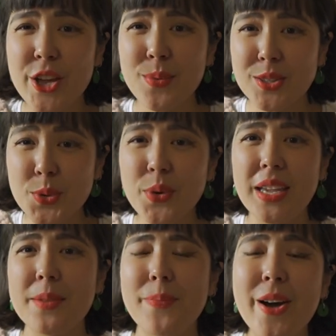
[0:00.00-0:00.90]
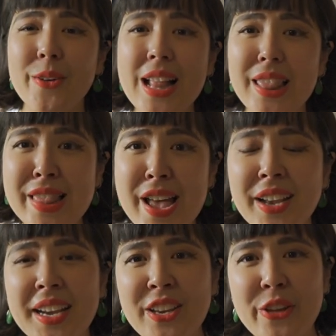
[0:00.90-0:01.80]
who are talking about
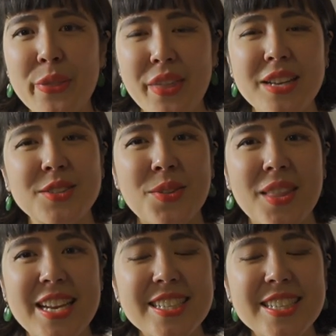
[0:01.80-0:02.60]
learning new things on the